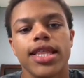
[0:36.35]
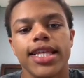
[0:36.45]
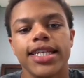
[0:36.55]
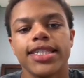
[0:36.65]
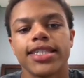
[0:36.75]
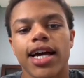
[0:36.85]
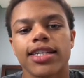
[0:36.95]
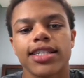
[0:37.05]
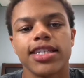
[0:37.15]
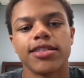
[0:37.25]
This is
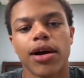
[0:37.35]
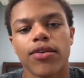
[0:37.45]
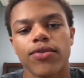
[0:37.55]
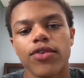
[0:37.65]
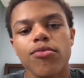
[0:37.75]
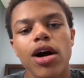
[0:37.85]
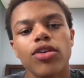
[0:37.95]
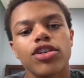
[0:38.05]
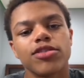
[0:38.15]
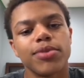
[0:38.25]
ICT's Power of 3
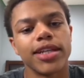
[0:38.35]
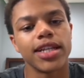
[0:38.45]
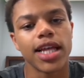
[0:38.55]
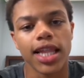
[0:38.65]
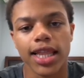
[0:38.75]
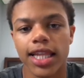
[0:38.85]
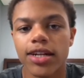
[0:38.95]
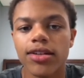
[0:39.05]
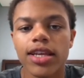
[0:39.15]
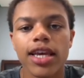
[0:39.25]
model. It's been
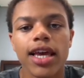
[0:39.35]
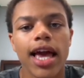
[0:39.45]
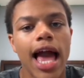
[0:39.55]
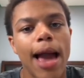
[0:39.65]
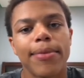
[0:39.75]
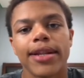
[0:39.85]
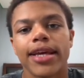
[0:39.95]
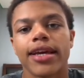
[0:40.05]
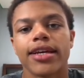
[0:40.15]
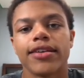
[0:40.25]
literally
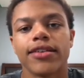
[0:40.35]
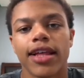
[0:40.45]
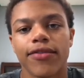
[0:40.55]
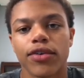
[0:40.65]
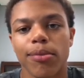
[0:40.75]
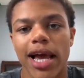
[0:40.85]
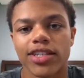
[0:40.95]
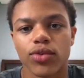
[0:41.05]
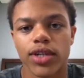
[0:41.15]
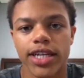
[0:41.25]
happening like for the
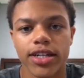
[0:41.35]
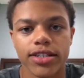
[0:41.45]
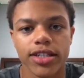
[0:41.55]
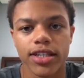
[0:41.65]
past 20 years.